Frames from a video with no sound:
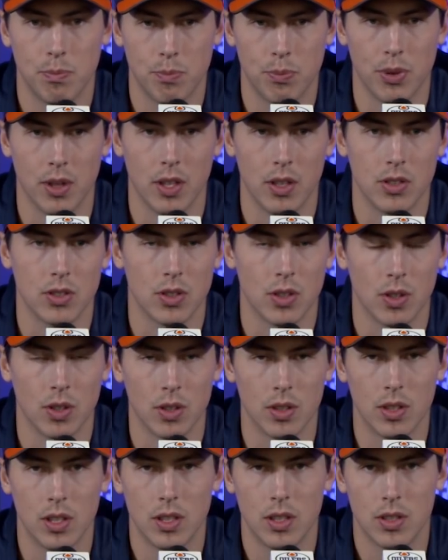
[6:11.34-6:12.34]
players
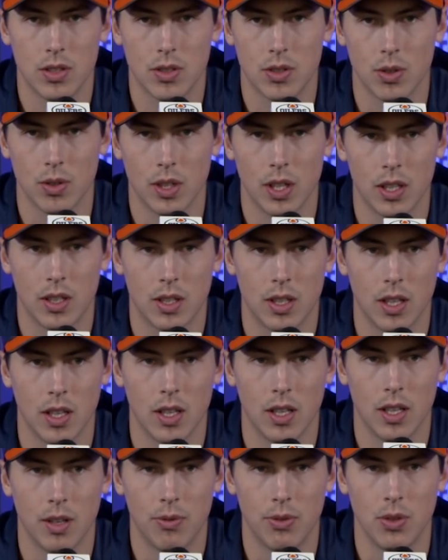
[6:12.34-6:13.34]
early, so that
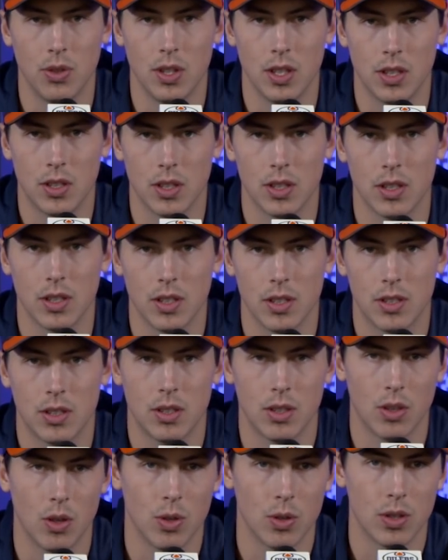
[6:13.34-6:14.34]
if you need to
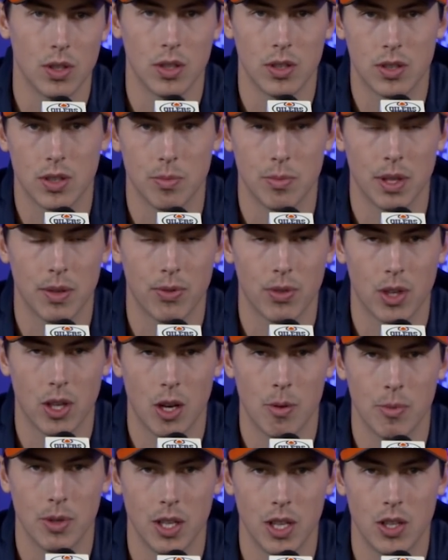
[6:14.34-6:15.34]
go to some different
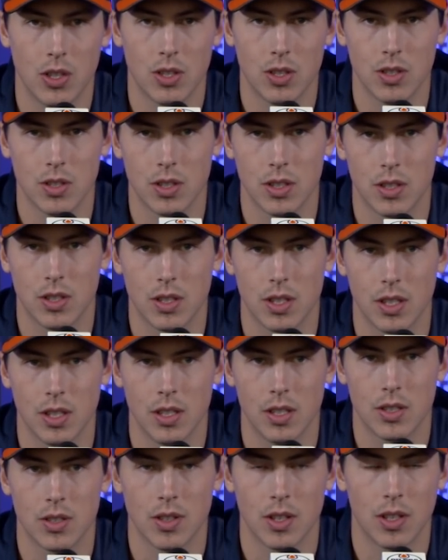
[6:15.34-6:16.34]
combinations,
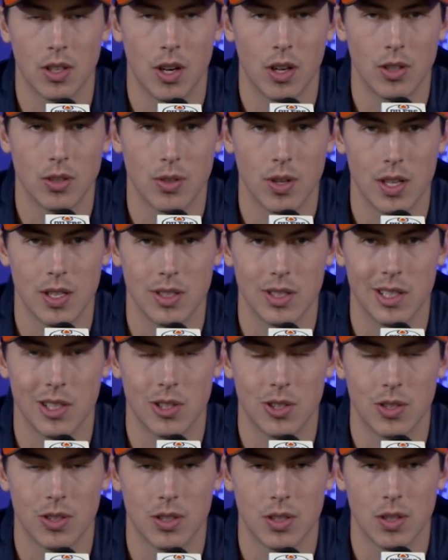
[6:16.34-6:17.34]
it's not a hard
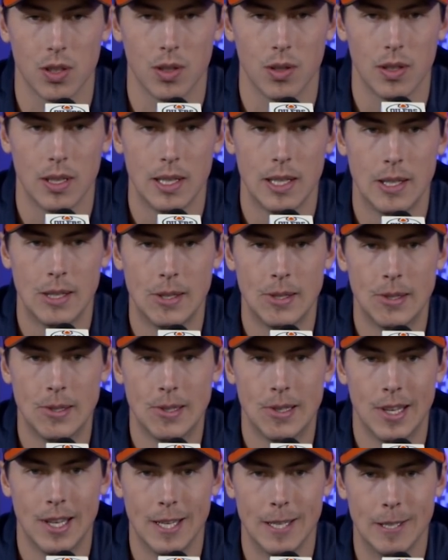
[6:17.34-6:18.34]
transition. So
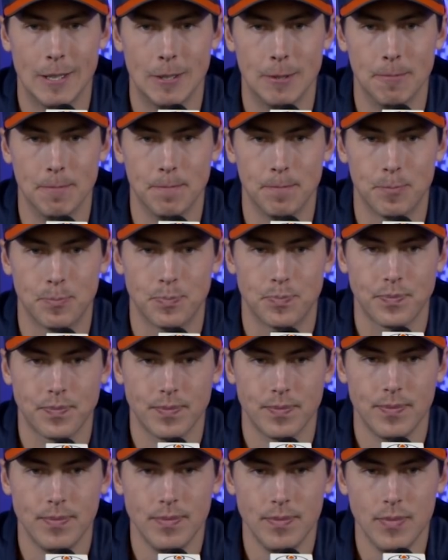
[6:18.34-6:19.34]

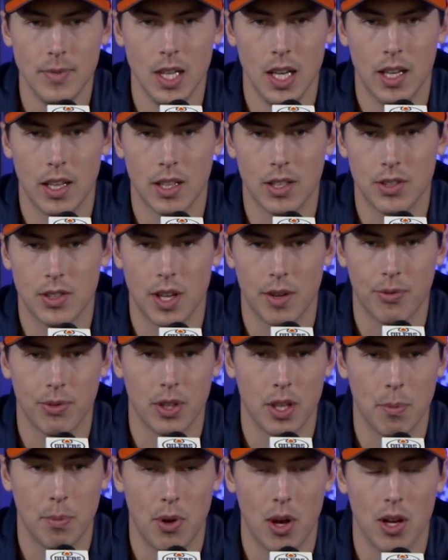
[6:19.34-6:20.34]
I think it's
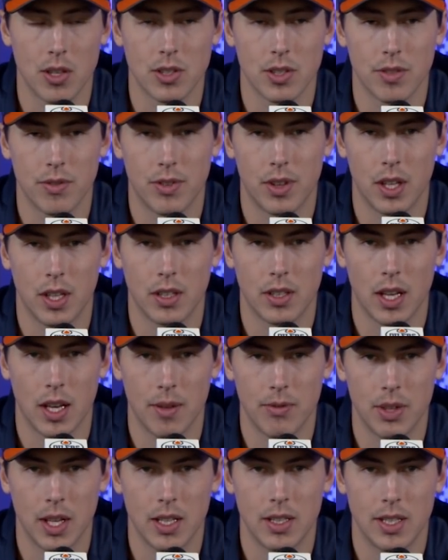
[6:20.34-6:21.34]
definitely a positive thing to
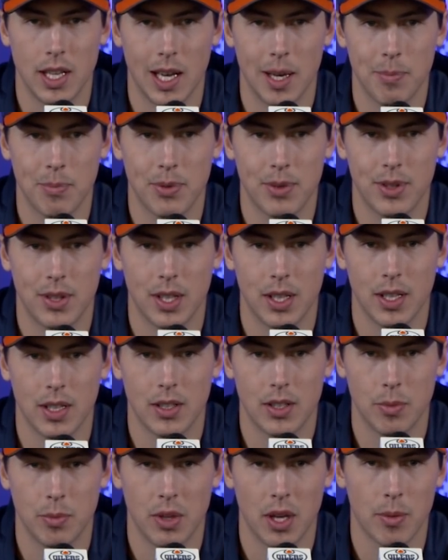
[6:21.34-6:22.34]
have that depth
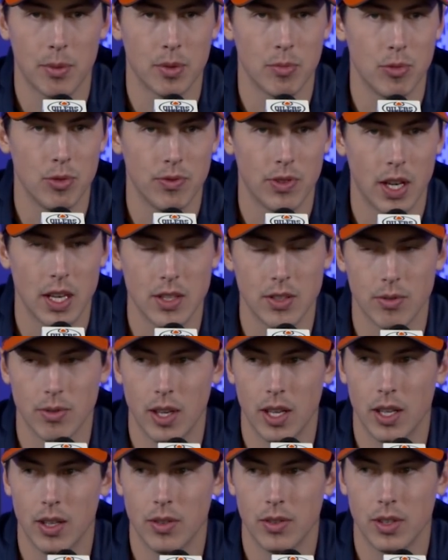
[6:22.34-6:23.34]
to be able to move guys
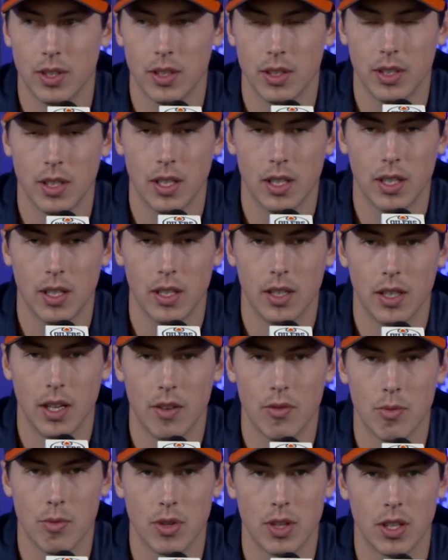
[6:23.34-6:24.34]
around, and
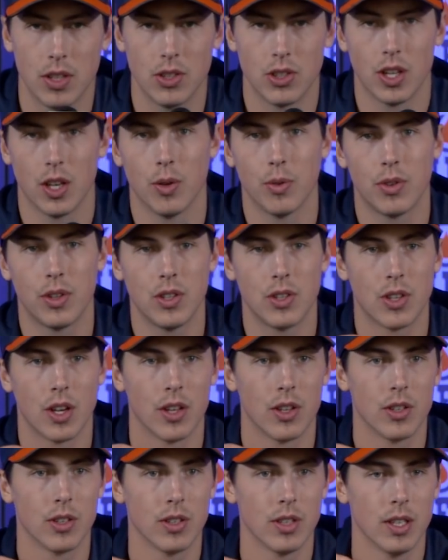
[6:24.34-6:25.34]
everybody can gel with each
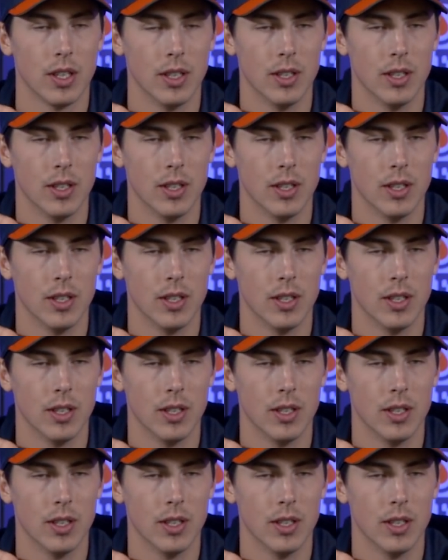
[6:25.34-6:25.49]
other.